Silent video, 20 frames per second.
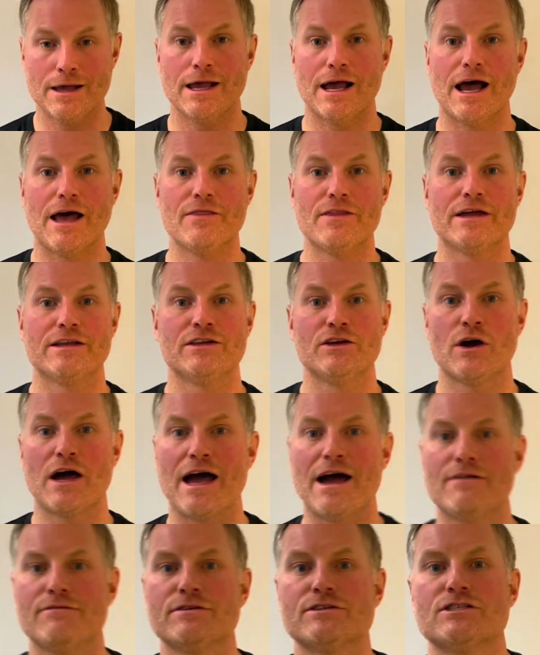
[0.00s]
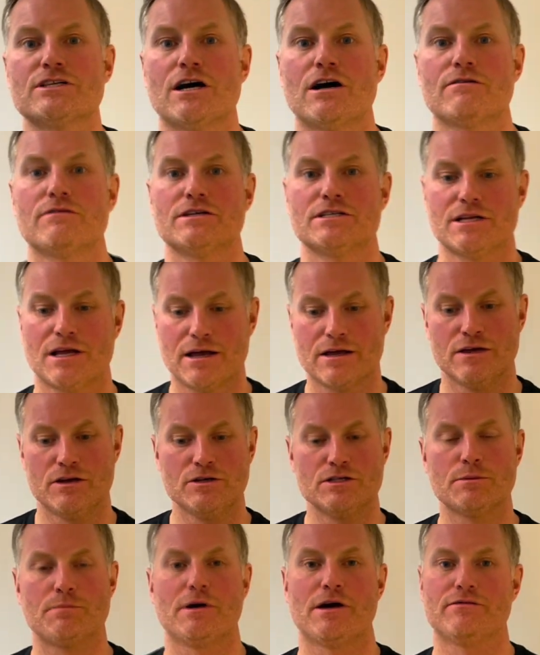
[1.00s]
and then your avatar is like,
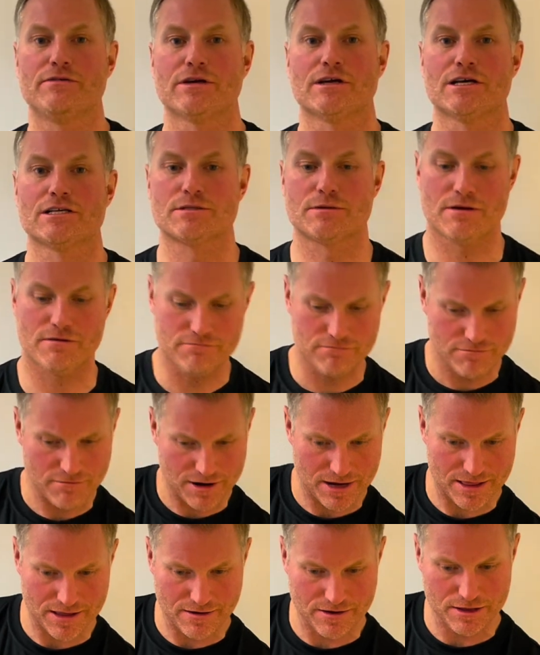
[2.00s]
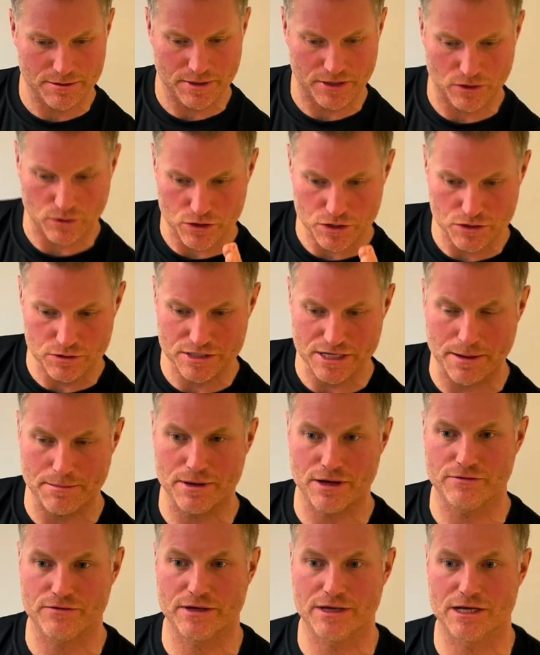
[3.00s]
who's the perfect customer? Right there in the middle, who's that
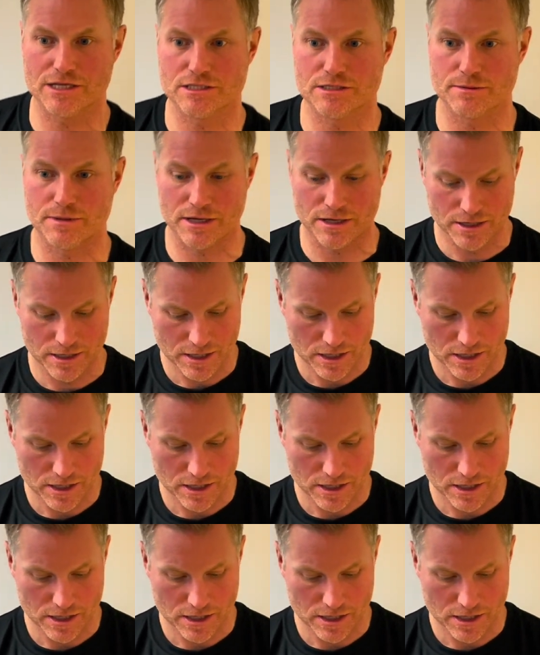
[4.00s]
perfect customer?